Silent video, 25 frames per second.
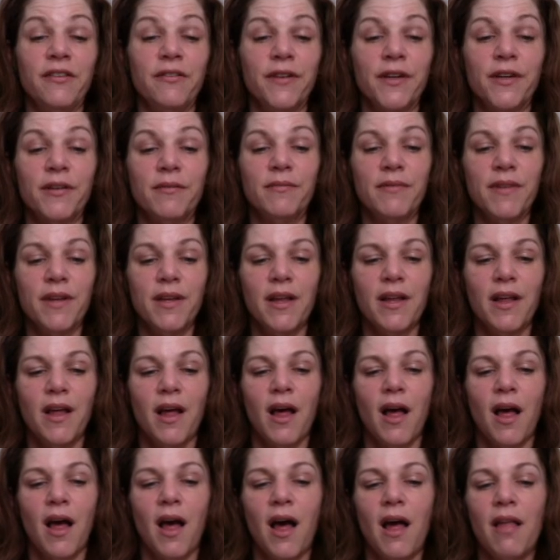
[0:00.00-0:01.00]
even
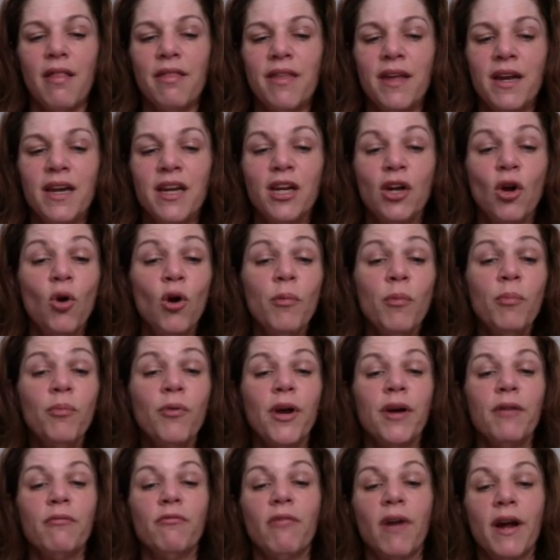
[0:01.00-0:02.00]
that
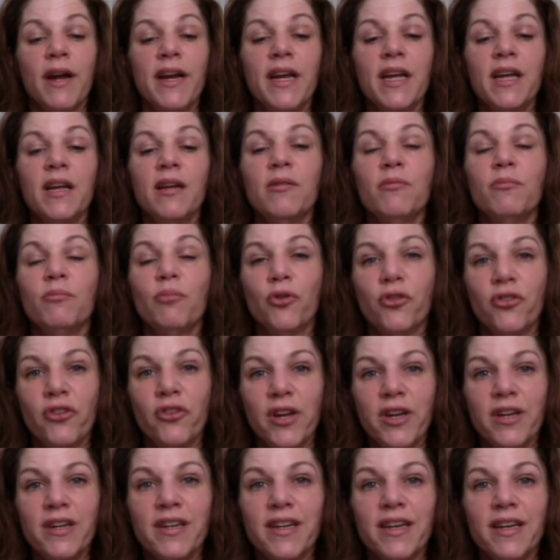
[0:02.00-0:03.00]
incorporate writing,
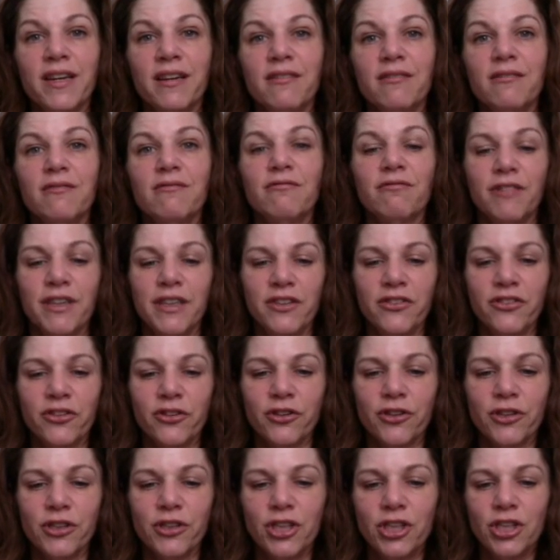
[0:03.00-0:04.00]
presenting,
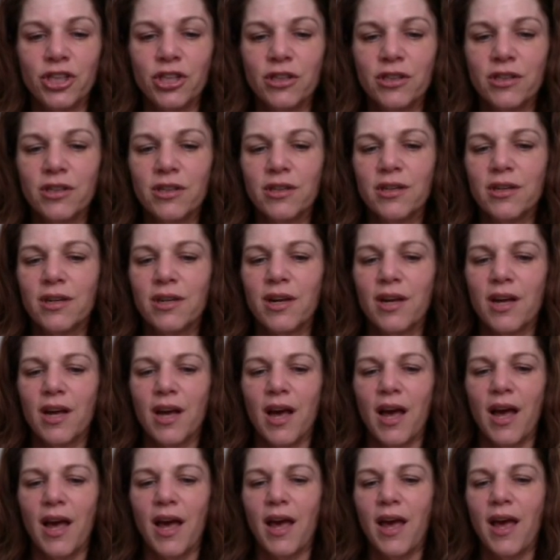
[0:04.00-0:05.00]
research,
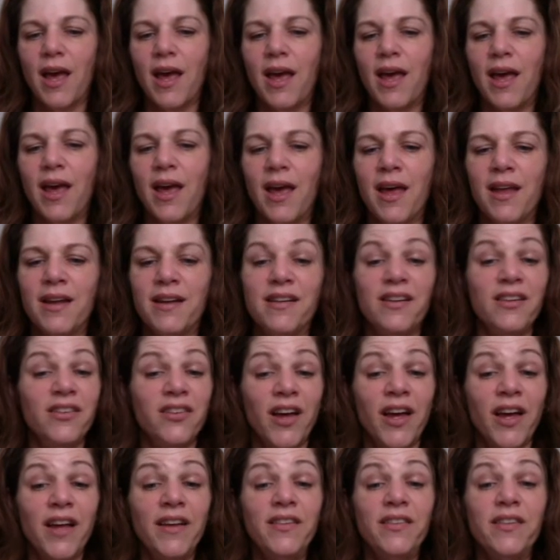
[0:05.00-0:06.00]
and
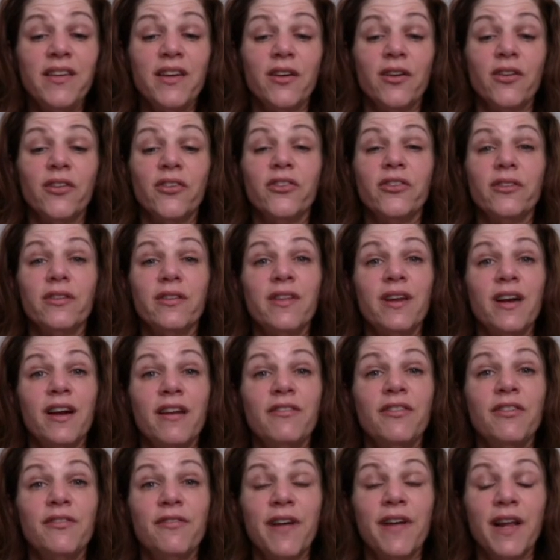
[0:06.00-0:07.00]
design skills that
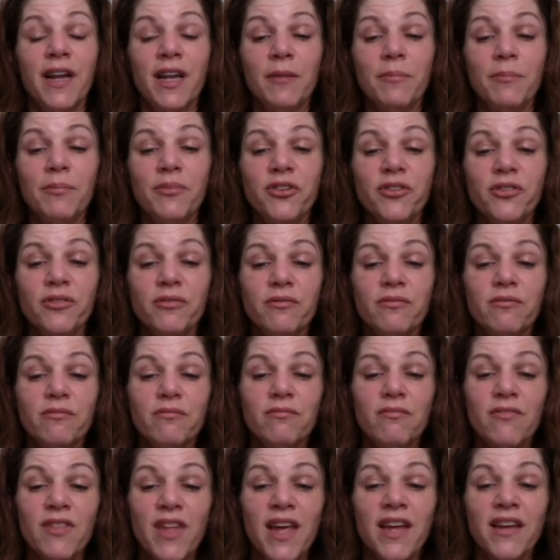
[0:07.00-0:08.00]
I've developed
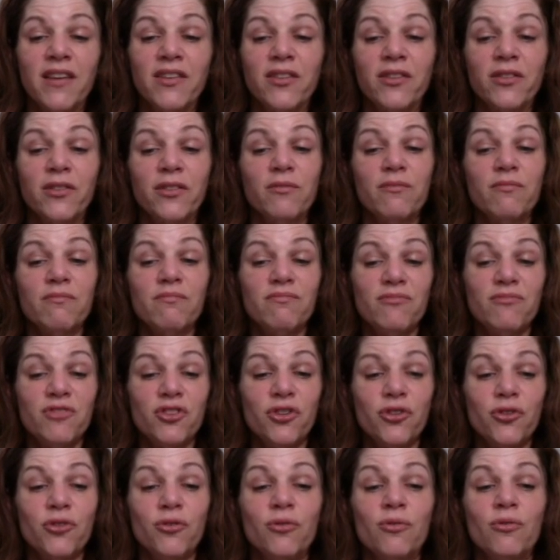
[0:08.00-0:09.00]
thanks
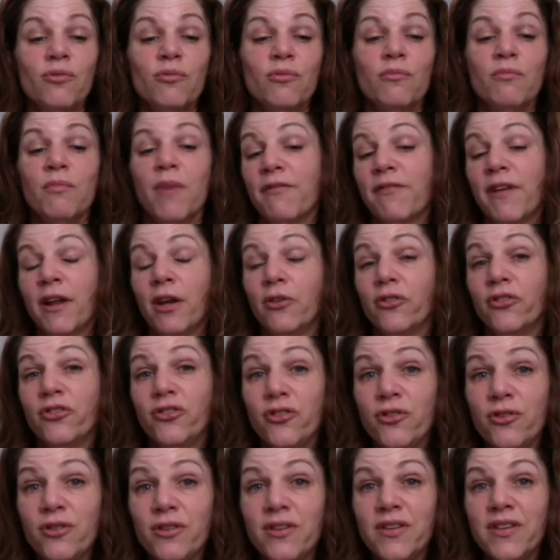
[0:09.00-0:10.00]
to my fellow
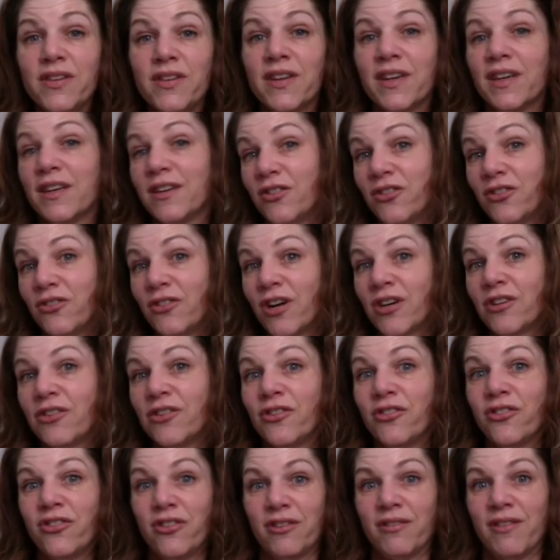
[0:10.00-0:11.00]
students and
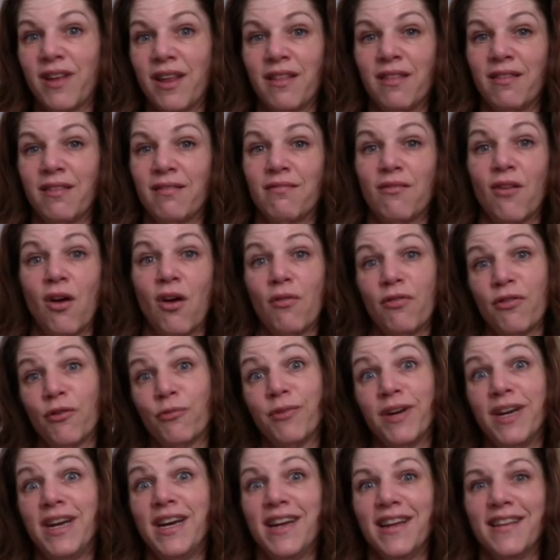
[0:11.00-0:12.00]
instructors and the
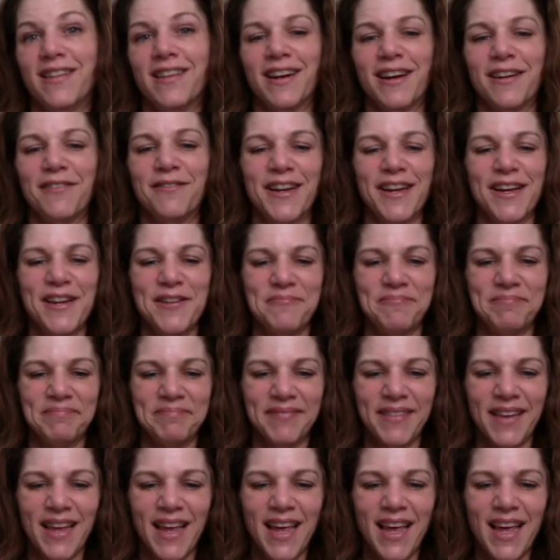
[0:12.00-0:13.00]
reading that I've
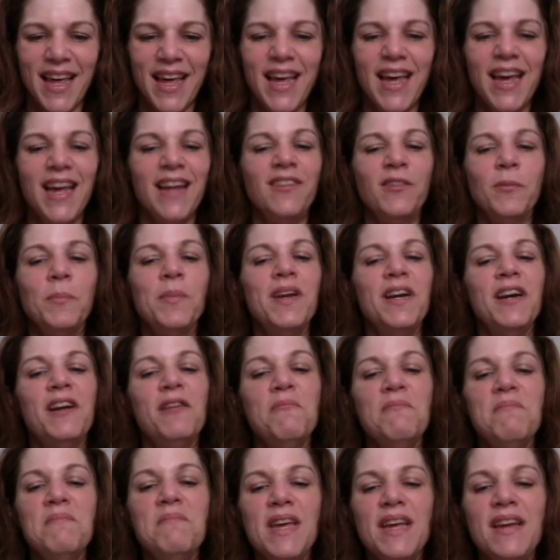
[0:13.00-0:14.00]
done. It's been an
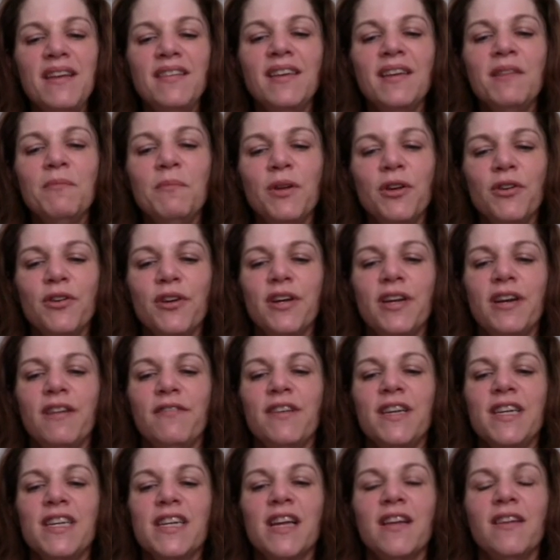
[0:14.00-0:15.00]
amazing period
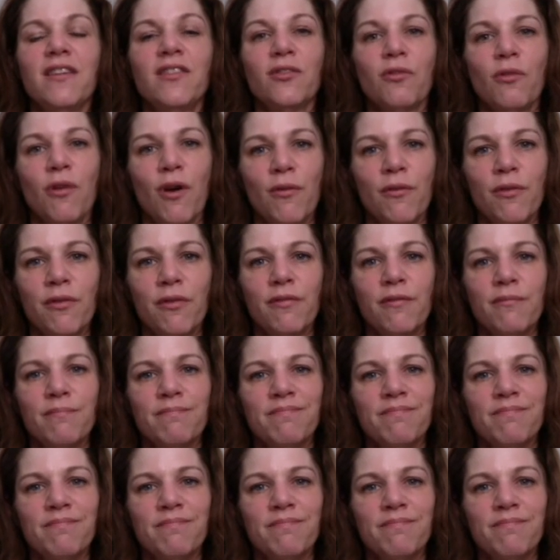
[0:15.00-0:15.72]
of intense growth,